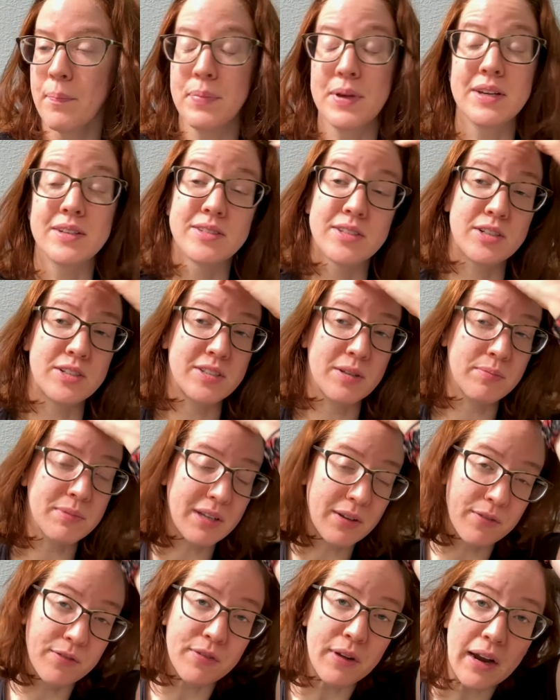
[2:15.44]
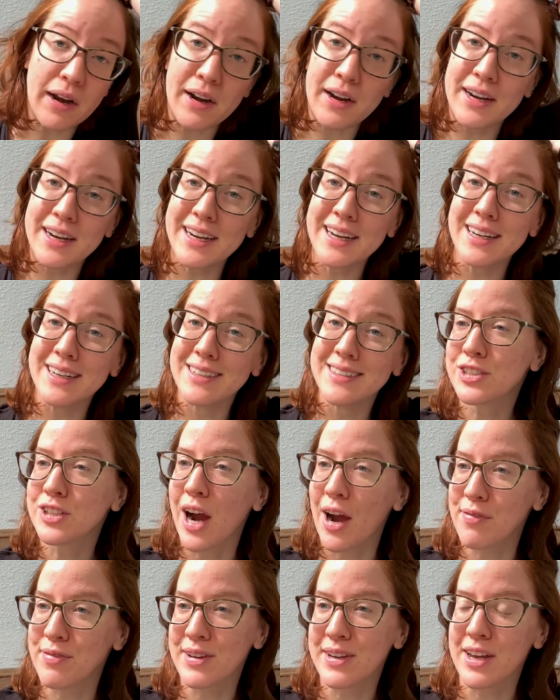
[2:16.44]
because there's something very
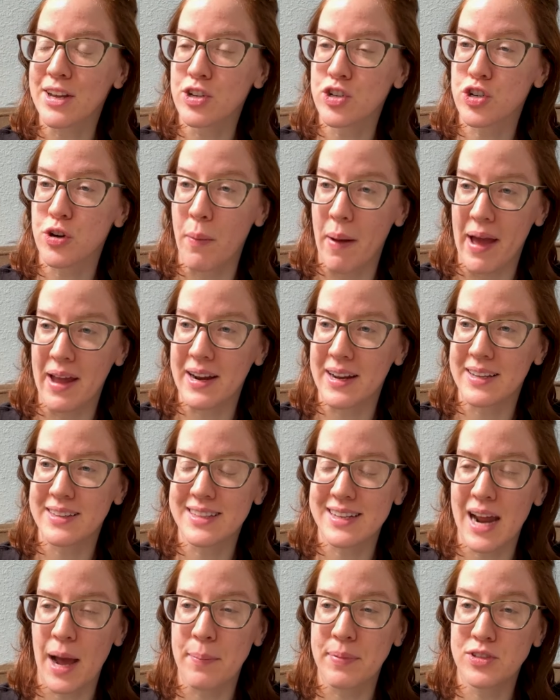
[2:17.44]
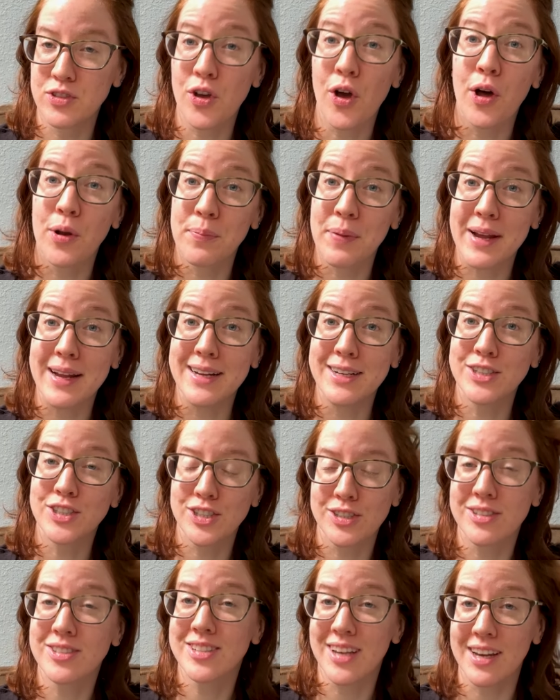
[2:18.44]
graphic and traumatic that happens on page
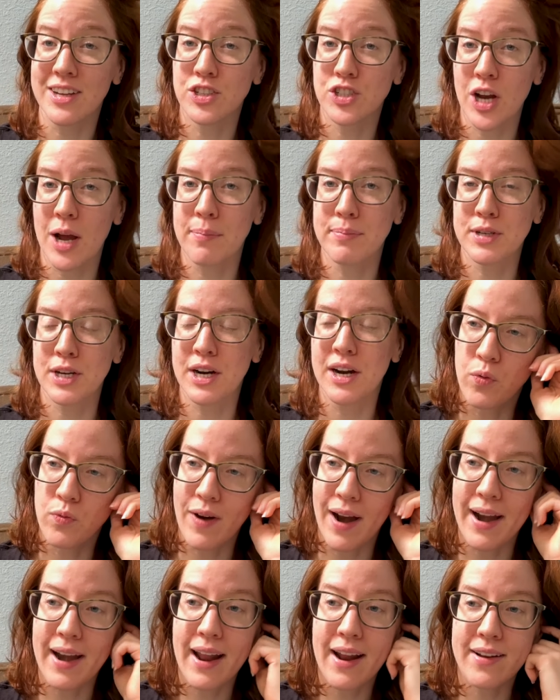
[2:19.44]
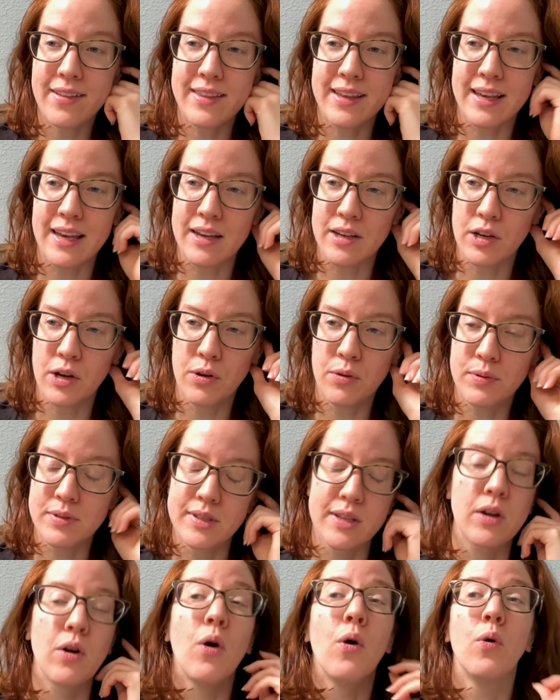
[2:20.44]
in the second chapter. Right out of the get-go was
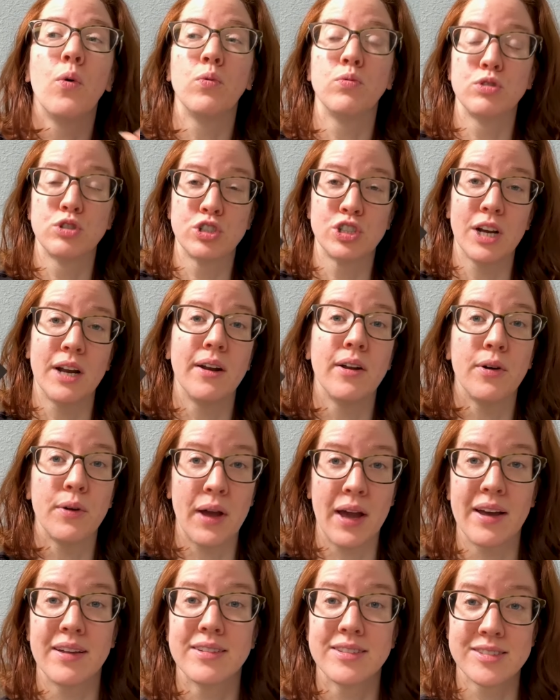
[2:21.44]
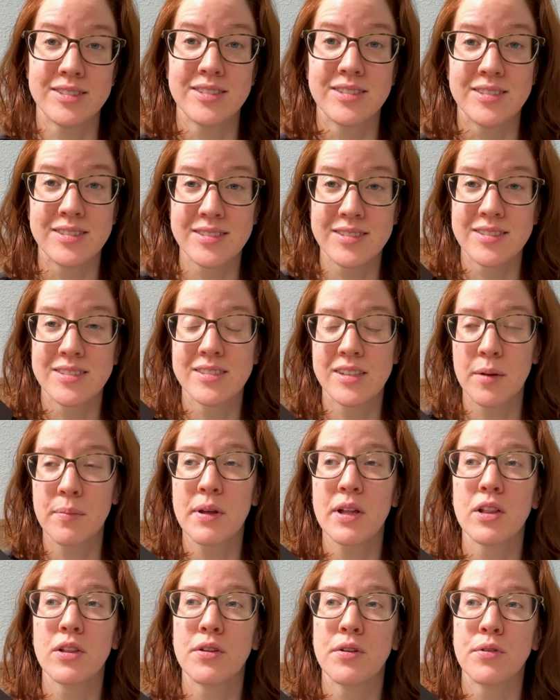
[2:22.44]
like, oh shit, okay, this is gonna be
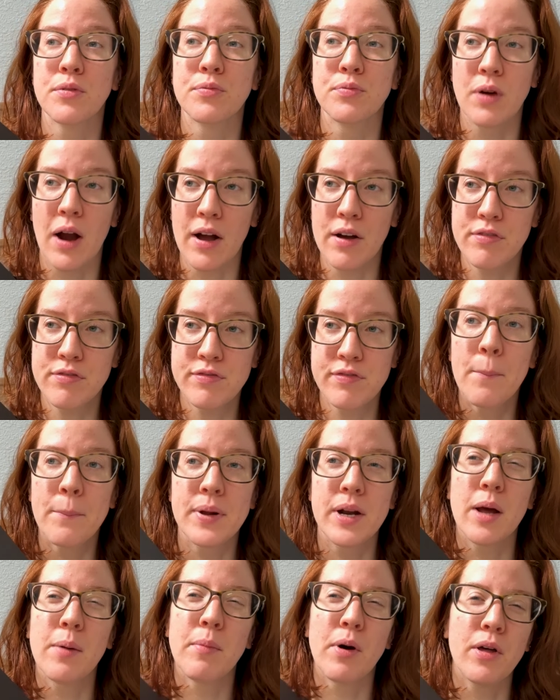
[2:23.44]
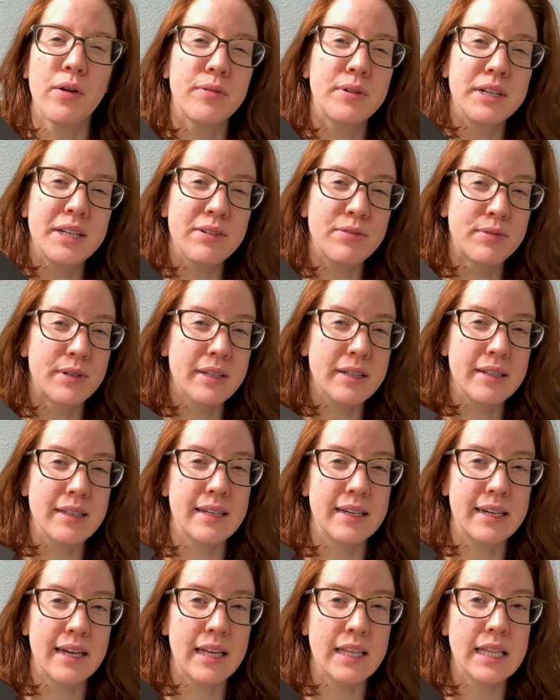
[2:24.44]
a little rough, but I'm already really
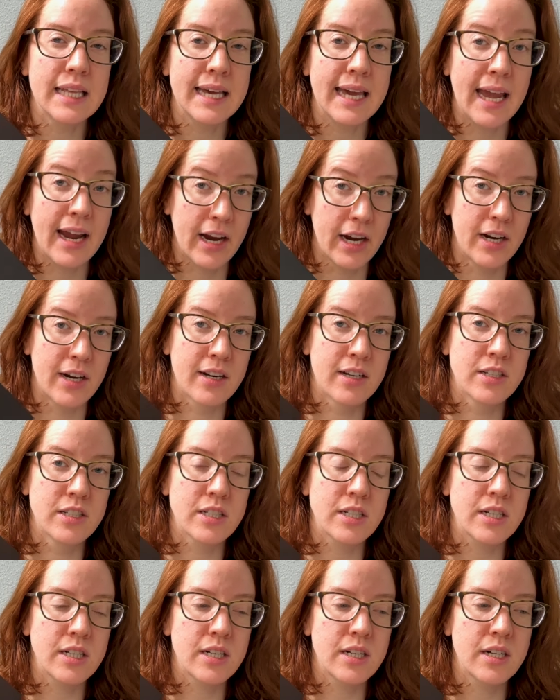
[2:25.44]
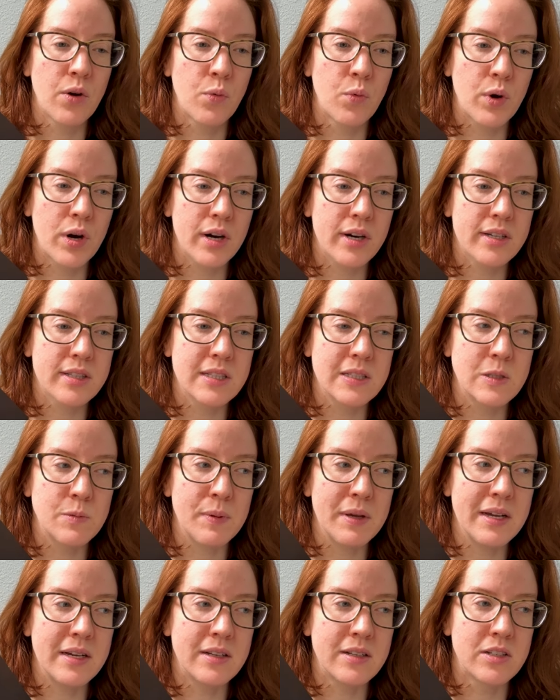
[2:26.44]
liking the character work that's
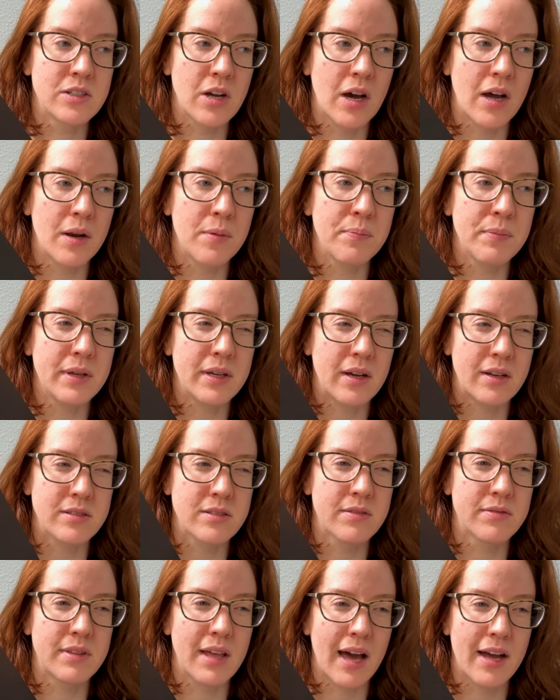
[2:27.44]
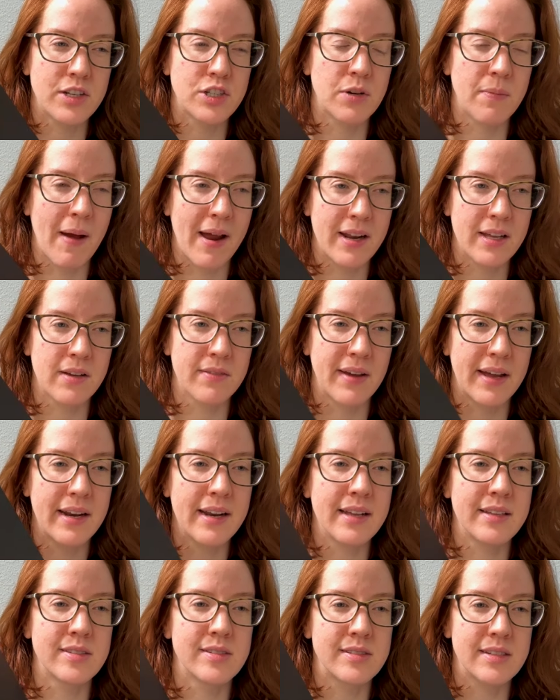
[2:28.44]
being done because of that traumatic event
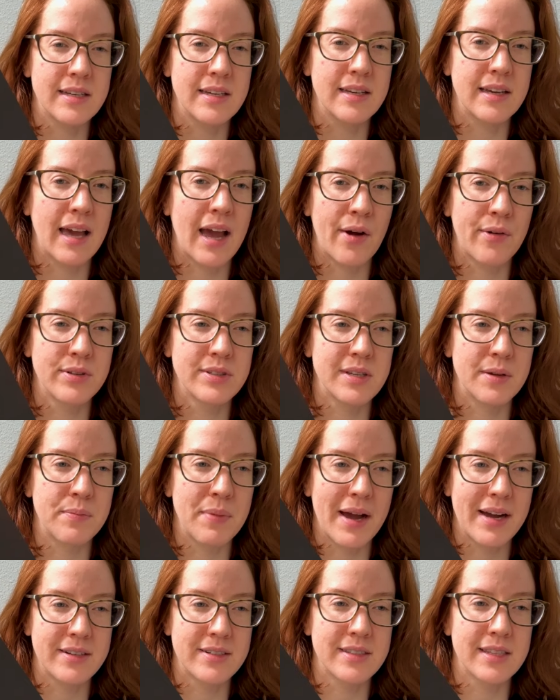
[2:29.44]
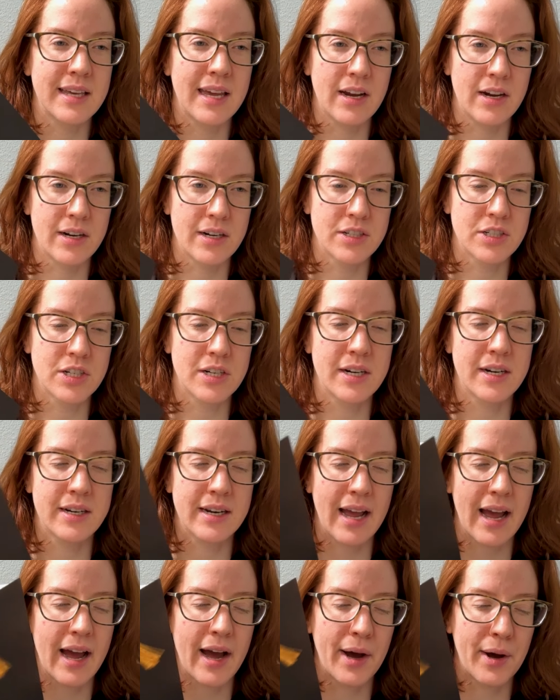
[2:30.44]
and seeing how it's impacted the character and
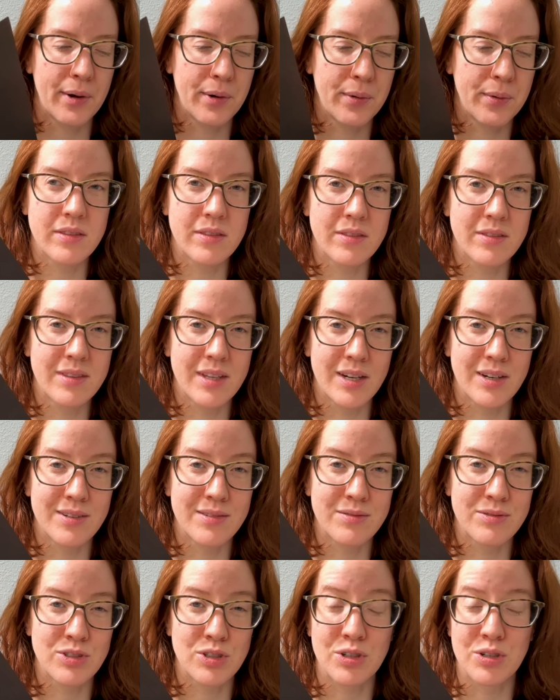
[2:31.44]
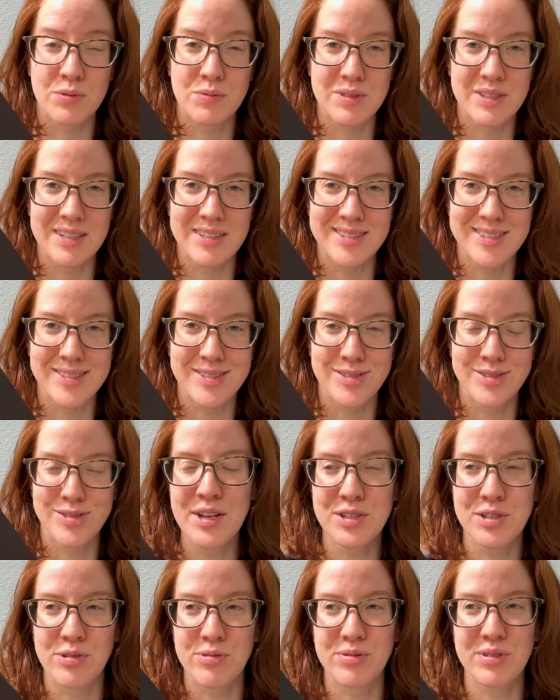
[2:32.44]
how their circumstances
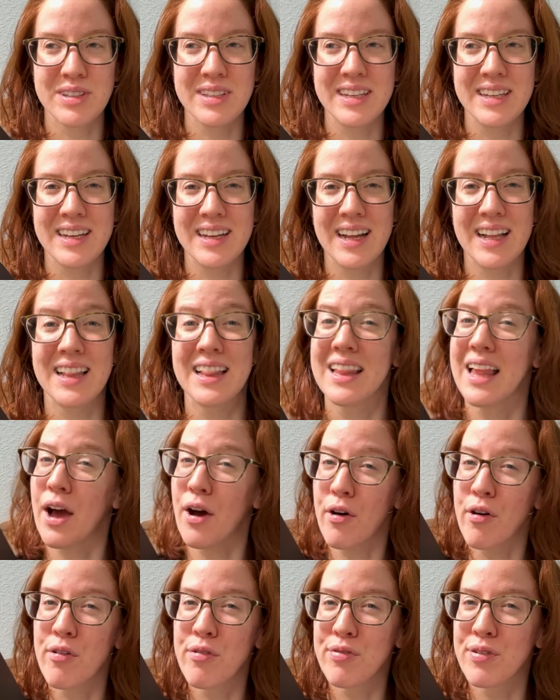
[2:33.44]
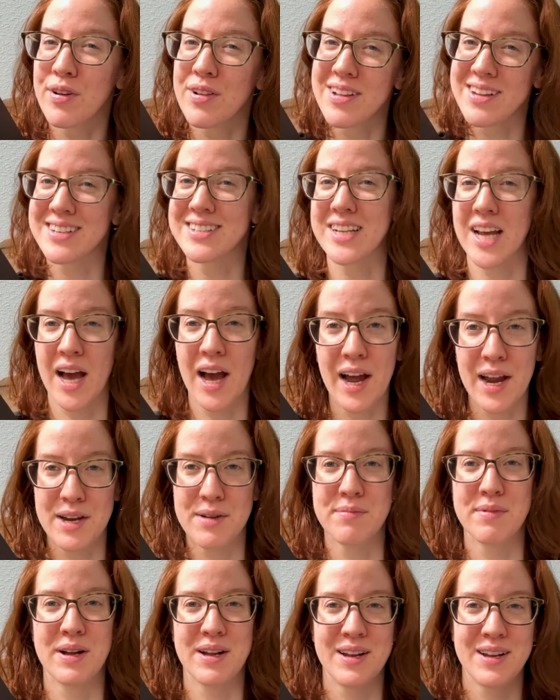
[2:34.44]
don't really allow for a lot of time